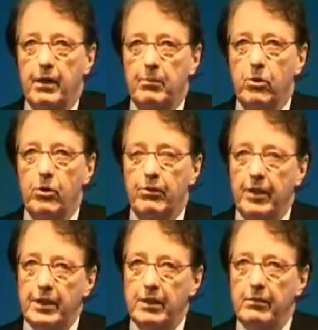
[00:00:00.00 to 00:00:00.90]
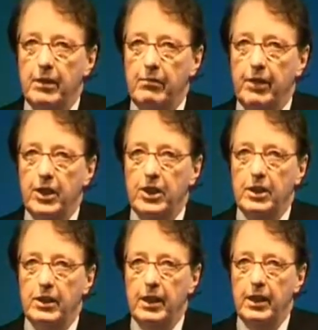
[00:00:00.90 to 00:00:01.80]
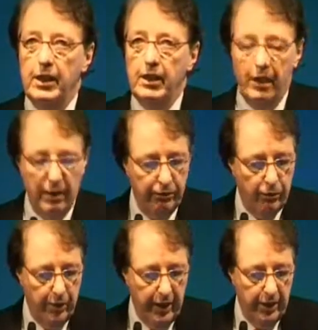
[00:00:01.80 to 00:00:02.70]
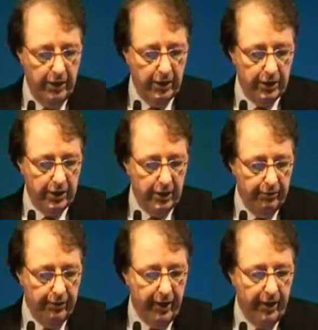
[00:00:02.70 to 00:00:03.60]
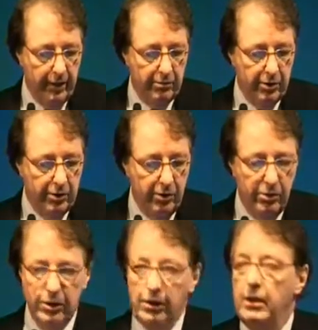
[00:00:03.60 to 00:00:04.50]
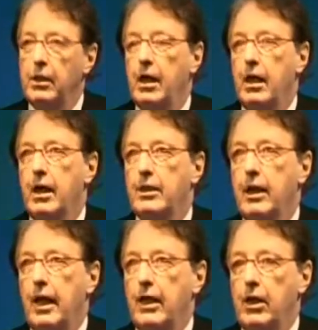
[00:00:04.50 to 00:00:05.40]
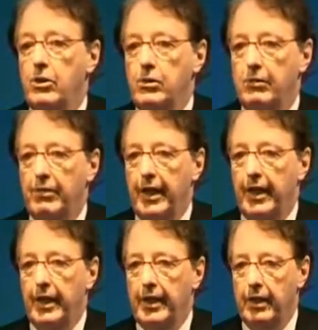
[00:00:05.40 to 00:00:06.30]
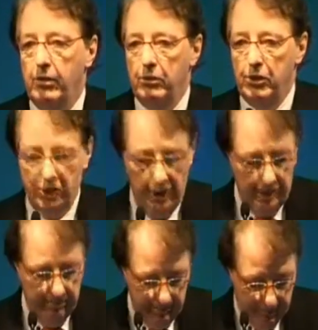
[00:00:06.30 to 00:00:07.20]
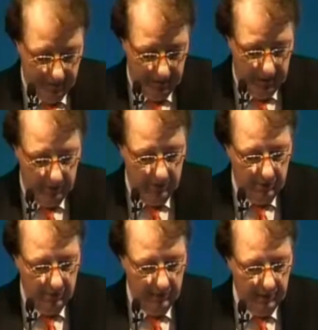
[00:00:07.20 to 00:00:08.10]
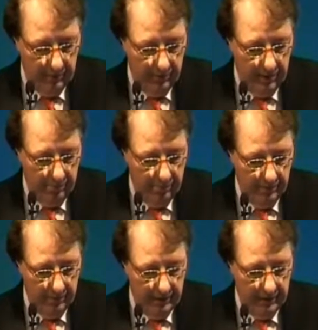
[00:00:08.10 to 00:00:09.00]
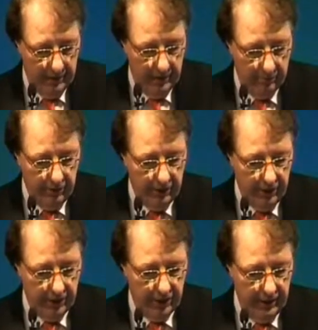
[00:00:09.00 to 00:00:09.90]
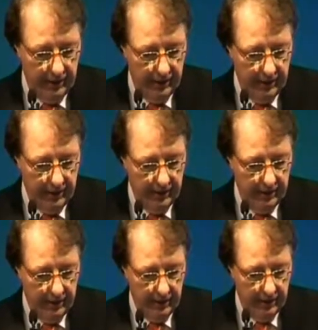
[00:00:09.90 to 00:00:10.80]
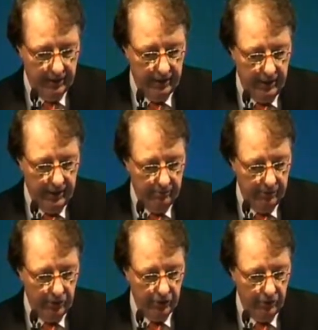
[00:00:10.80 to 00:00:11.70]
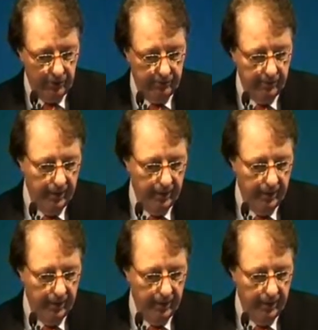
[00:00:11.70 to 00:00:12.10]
more aggressive intervention in a careful way, you can significantly reduce the likelihood of getting ONJ. So a very important reduction in this study was shown.